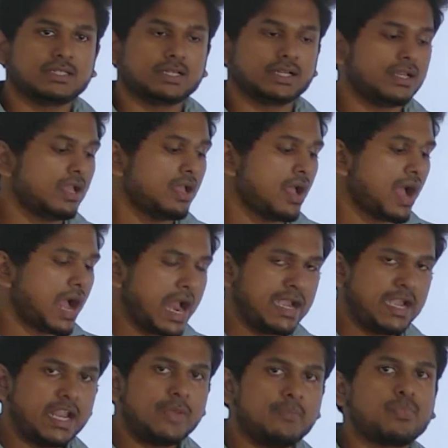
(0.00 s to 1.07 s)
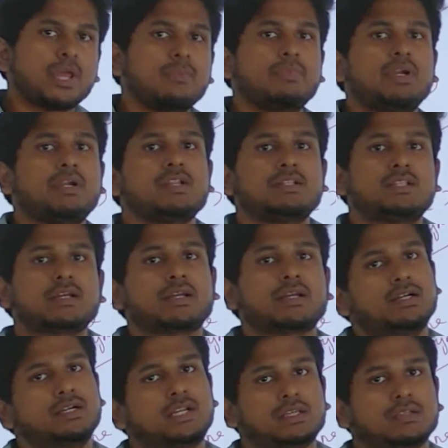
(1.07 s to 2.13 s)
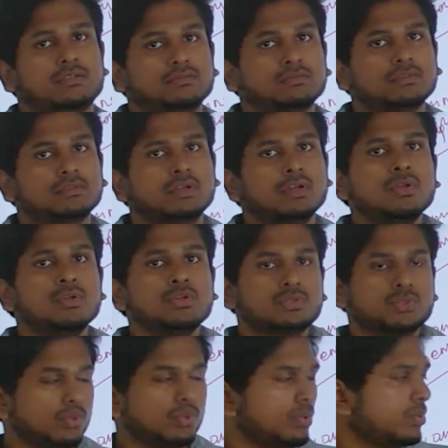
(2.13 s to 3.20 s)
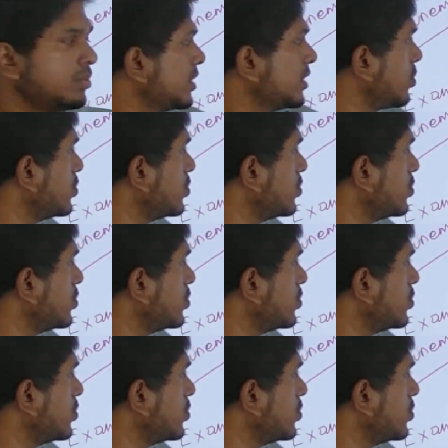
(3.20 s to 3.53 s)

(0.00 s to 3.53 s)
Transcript: the unemployment in the country. So, the